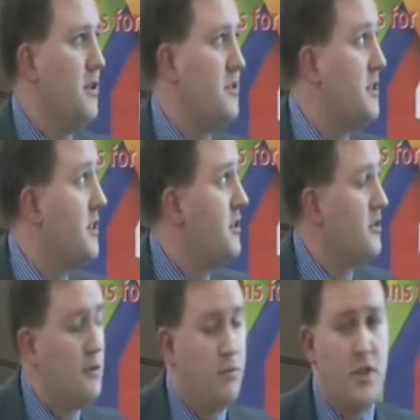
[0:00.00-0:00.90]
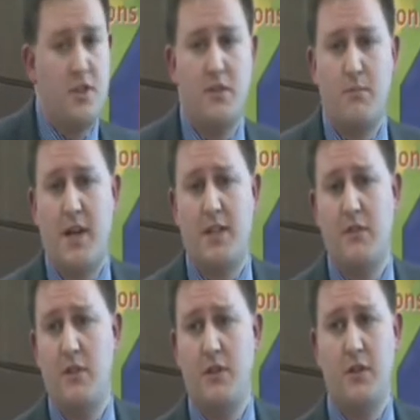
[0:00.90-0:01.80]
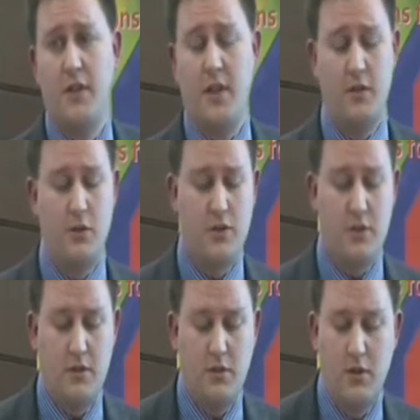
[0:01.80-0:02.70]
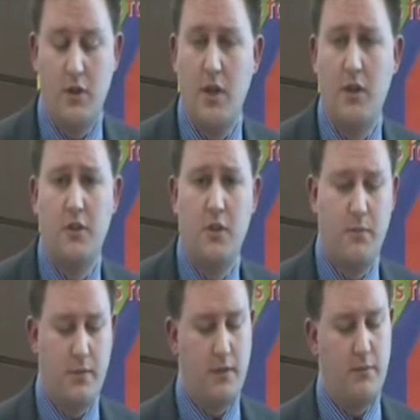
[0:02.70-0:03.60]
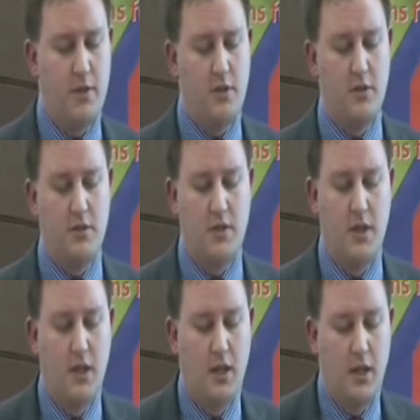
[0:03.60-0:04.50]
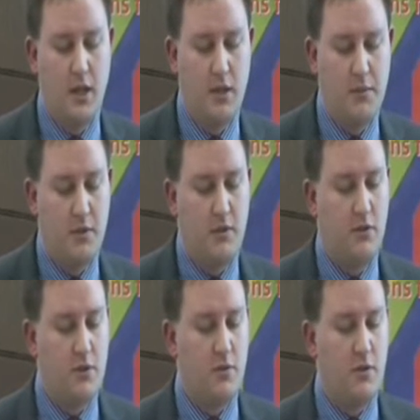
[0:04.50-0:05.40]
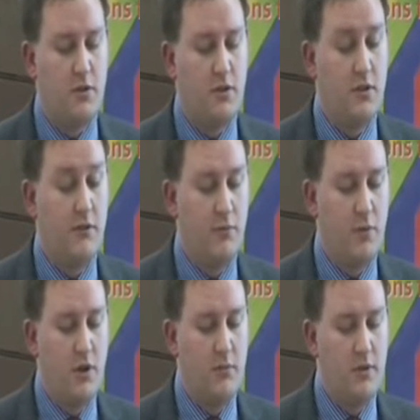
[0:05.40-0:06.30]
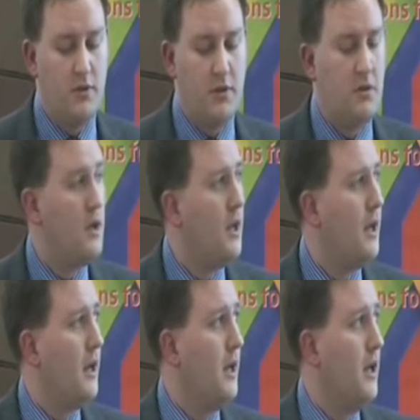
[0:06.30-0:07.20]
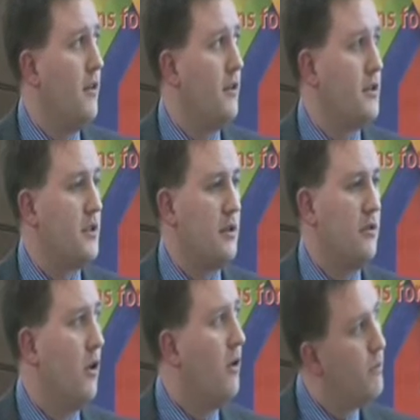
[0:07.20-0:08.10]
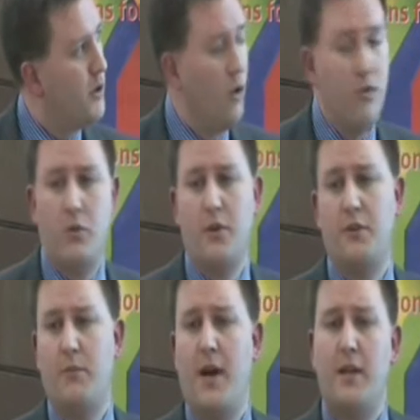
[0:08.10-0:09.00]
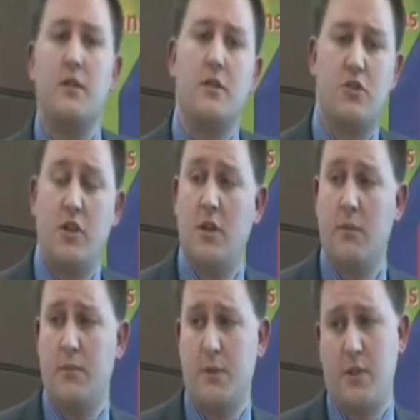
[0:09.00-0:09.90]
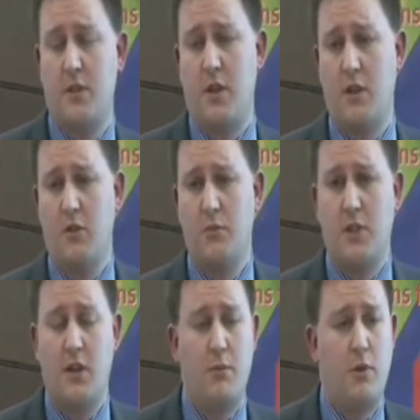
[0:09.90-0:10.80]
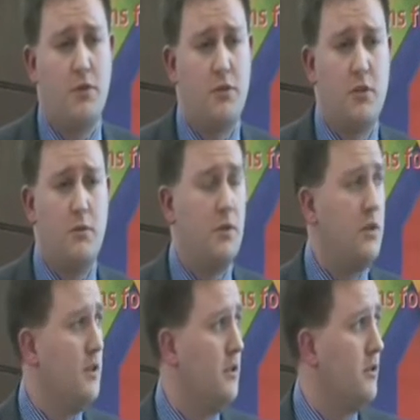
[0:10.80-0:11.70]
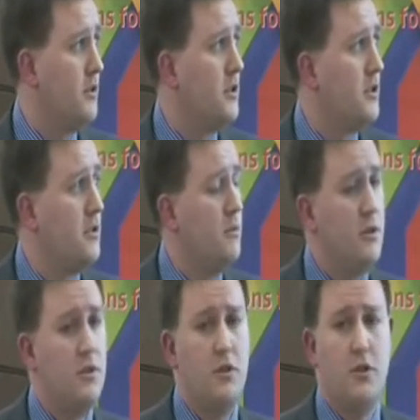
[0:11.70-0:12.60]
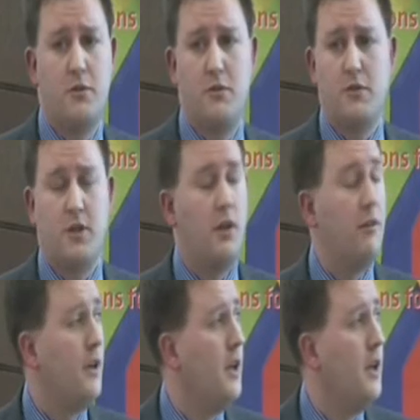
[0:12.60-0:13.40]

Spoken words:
you say, depression is massively underdiagnosed in elderly patients, particularly those with cognitive impairment. There's not beyond the wit of man to train up special care home staff, but also community nurses, community hospital staff,